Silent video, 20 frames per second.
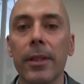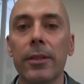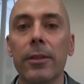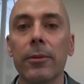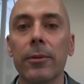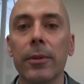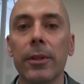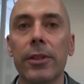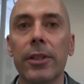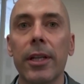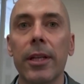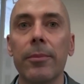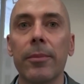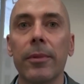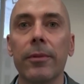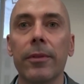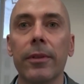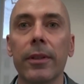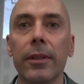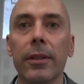It's a real shame
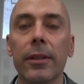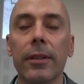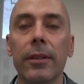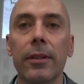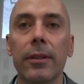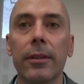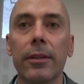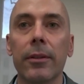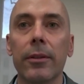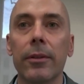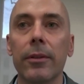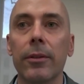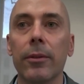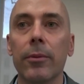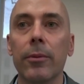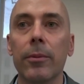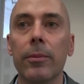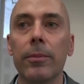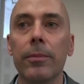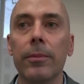of the the,
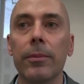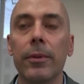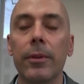the,